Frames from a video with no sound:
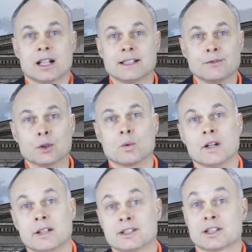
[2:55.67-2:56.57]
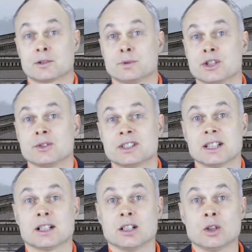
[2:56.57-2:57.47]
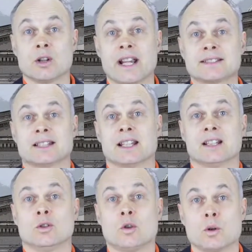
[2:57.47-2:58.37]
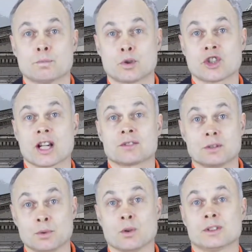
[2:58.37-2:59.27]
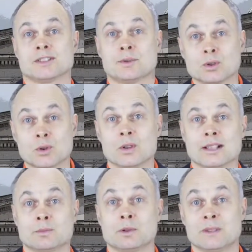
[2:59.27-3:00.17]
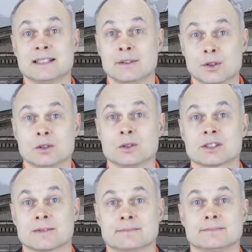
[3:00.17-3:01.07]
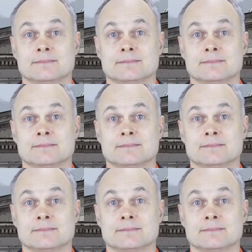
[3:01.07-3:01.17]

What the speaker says: And if you're worried that producing a long essay, or project report as we'll call it, will be difficult,